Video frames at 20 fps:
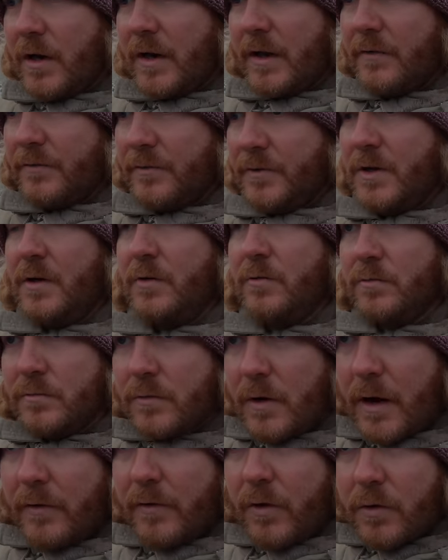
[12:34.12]
all have, you know,
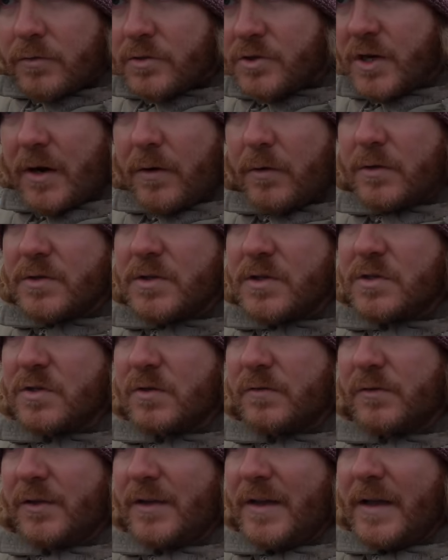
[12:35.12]
our own showers and
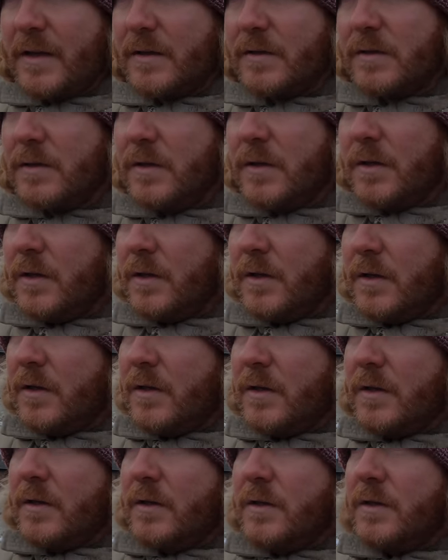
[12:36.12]
stuff like that. And
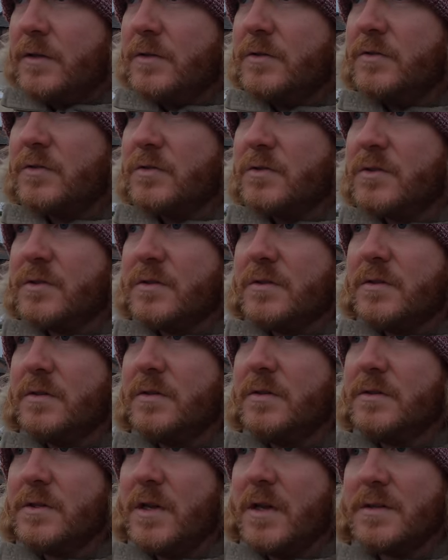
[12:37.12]
it's just, it's